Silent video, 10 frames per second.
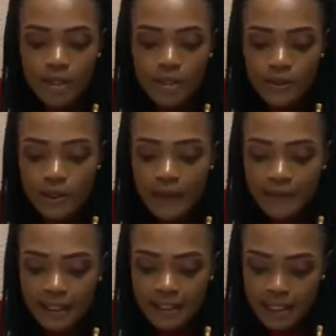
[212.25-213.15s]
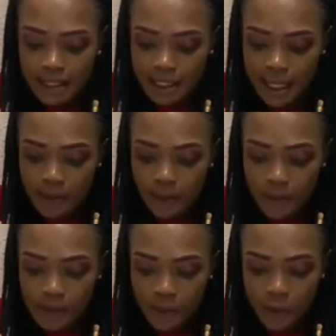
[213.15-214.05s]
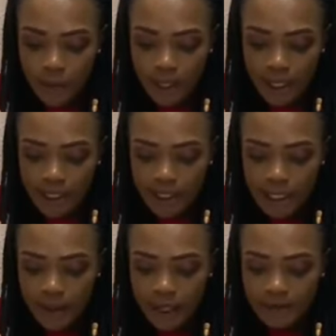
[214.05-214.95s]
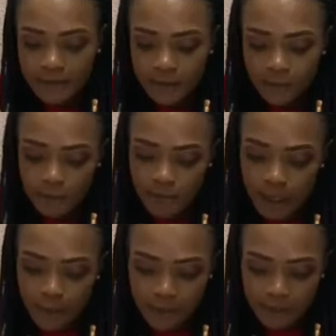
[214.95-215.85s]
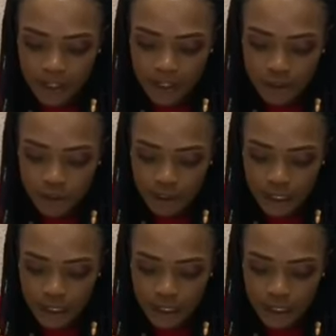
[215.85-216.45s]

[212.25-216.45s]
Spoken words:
So after that, I'm going to go ahead now and fill ovulation.